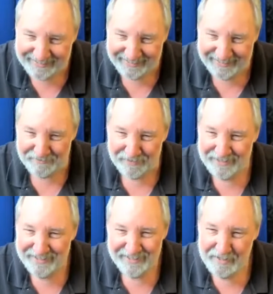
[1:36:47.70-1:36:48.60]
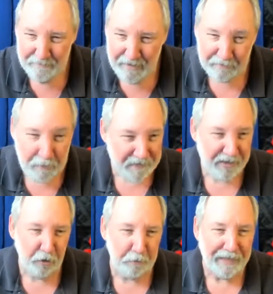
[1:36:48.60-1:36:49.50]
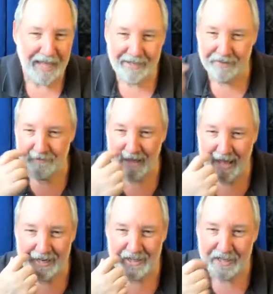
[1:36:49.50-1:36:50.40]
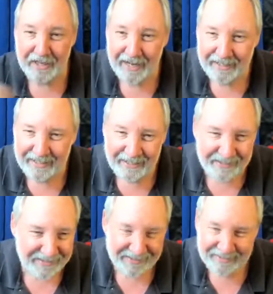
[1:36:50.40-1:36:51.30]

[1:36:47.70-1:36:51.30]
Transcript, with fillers: Man, remember that whole blackened fad in the 90s?